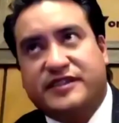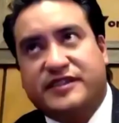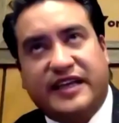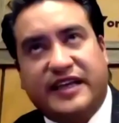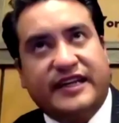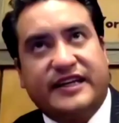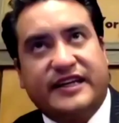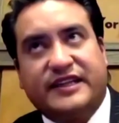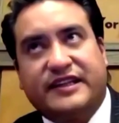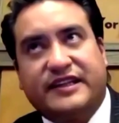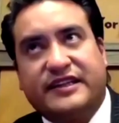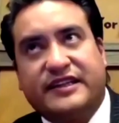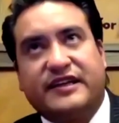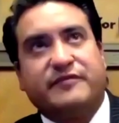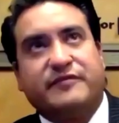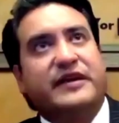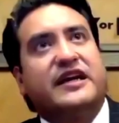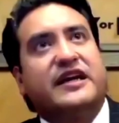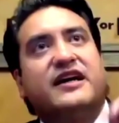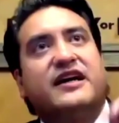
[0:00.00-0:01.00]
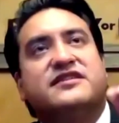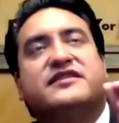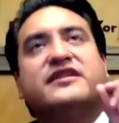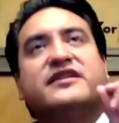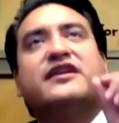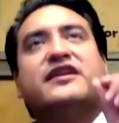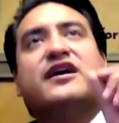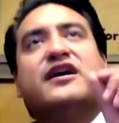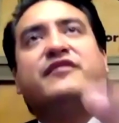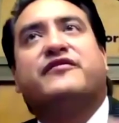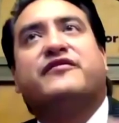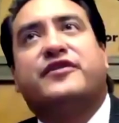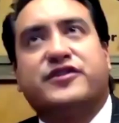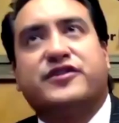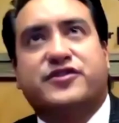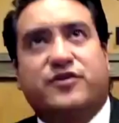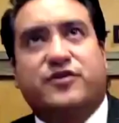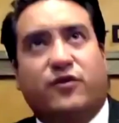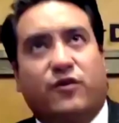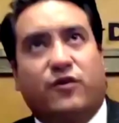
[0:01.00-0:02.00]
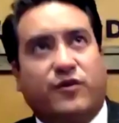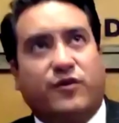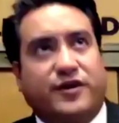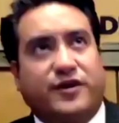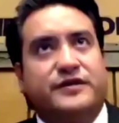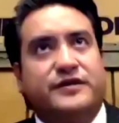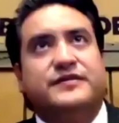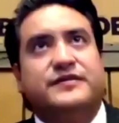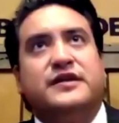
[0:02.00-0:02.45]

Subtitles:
anything. Because of the governor's order,